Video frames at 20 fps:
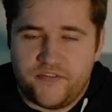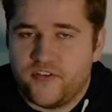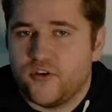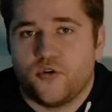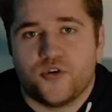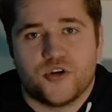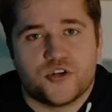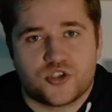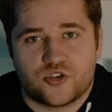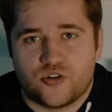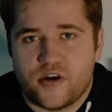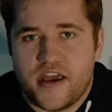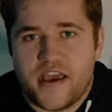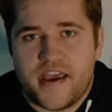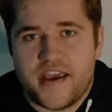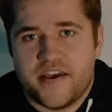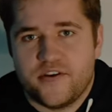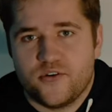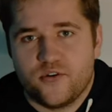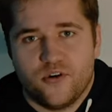if you're on a
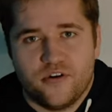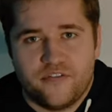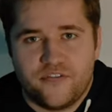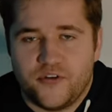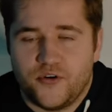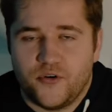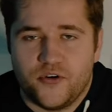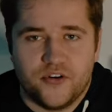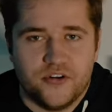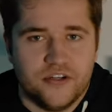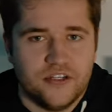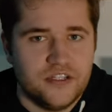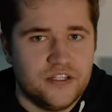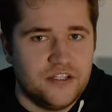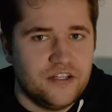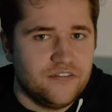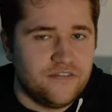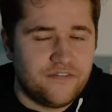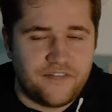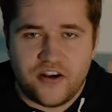train or if you want to